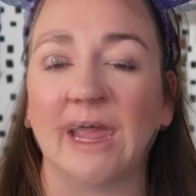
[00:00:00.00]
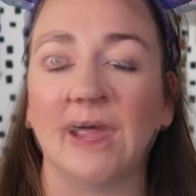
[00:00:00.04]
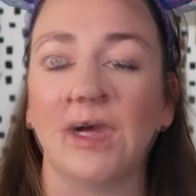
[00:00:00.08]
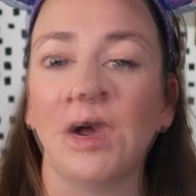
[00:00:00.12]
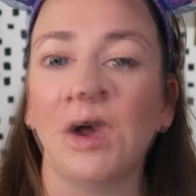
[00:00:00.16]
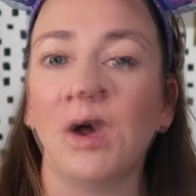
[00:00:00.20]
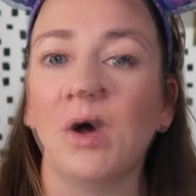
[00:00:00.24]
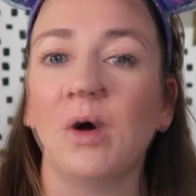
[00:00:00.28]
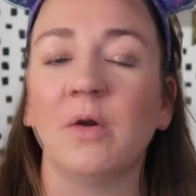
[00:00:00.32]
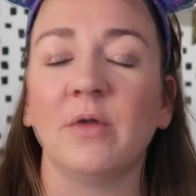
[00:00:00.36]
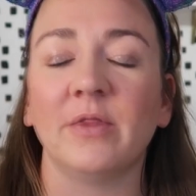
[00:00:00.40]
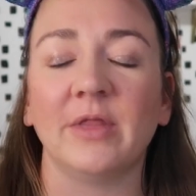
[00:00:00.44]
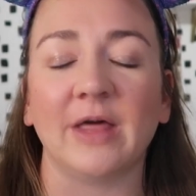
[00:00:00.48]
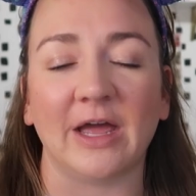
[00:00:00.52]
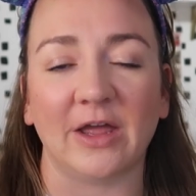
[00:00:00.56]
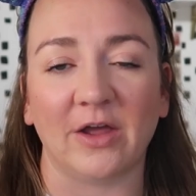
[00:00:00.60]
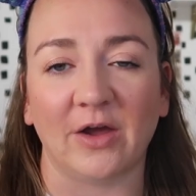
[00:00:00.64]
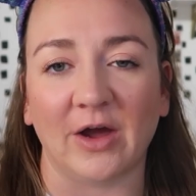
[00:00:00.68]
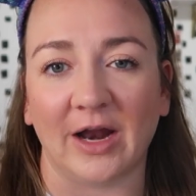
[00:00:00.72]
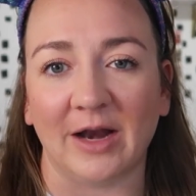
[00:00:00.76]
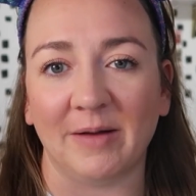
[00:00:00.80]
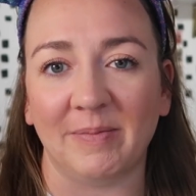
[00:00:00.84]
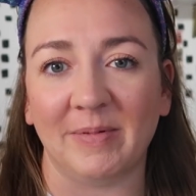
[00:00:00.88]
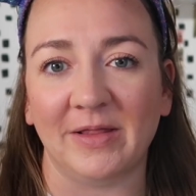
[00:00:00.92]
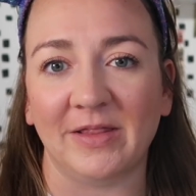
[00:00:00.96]
Just know that you
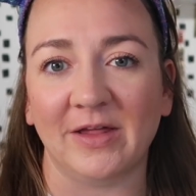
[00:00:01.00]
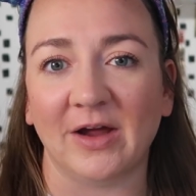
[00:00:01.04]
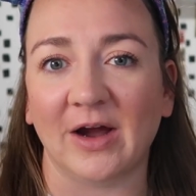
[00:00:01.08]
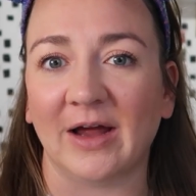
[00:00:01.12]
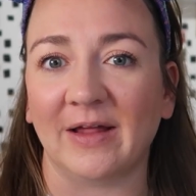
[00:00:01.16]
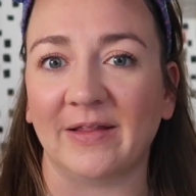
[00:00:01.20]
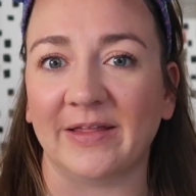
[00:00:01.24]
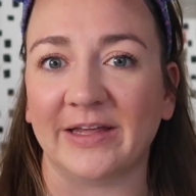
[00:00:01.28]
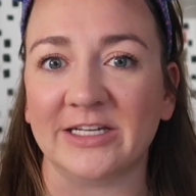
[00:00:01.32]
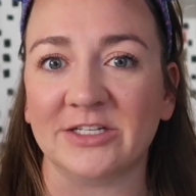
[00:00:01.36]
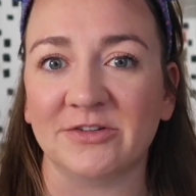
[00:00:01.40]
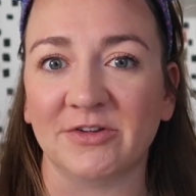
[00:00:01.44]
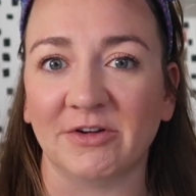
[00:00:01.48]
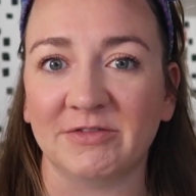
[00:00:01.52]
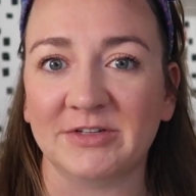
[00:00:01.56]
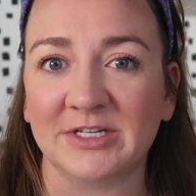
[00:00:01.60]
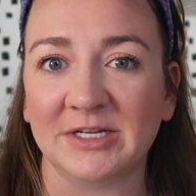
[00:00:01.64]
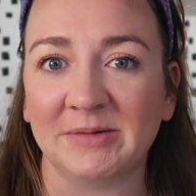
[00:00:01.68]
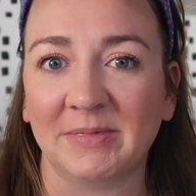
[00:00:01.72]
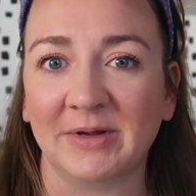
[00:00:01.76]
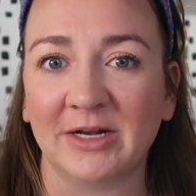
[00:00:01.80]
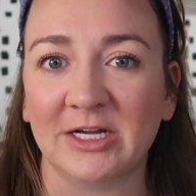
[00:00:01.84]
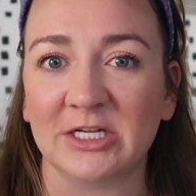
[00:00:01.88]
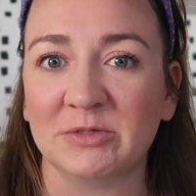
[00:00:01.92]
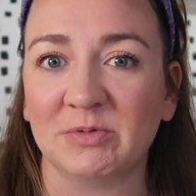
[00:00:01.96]
got to be there at least
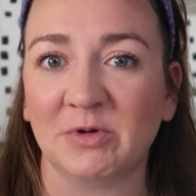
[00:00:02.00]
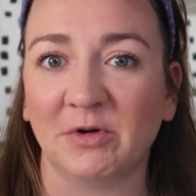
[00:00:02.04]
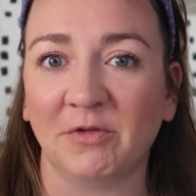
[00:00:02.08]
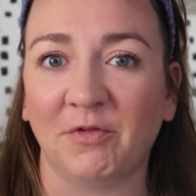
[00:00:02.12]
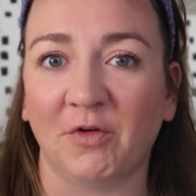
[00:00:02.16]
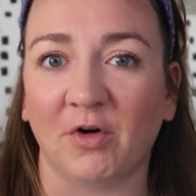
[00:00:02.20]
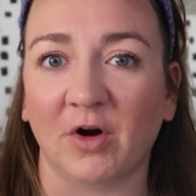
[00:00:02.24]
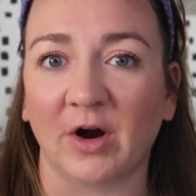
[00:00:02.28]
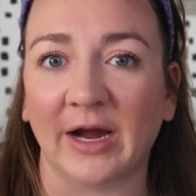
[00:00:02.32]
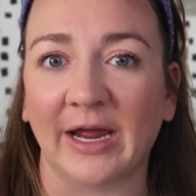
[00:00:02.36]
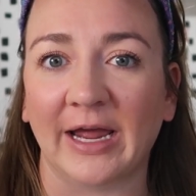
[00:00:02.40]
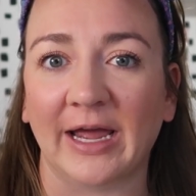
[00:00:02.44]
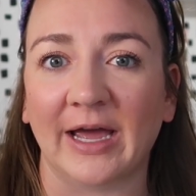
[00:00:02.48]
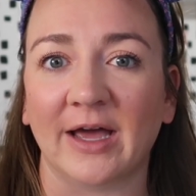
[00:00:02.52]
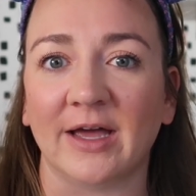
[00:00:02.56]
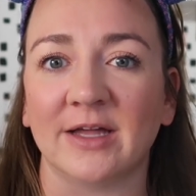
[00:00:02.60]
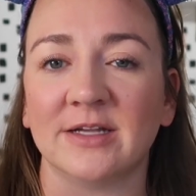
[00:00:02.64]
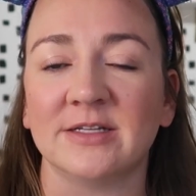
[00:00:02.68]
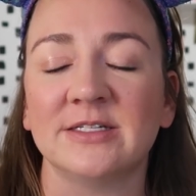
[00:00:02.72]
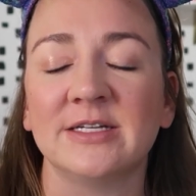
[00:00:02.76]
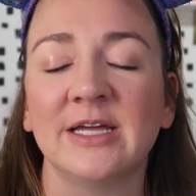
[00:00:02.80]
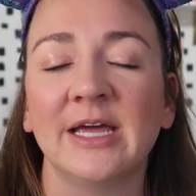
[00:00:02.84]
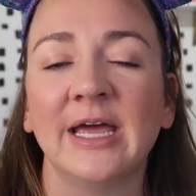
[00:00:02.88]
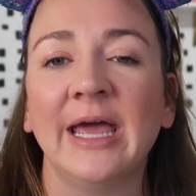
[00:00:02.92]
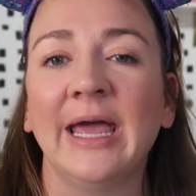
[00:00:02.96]
15 minutes
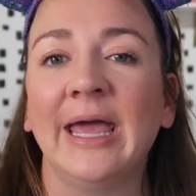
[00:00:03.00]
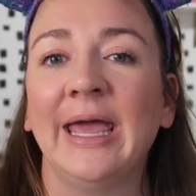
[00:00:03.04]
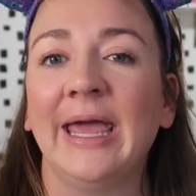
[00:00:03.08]
beforehand,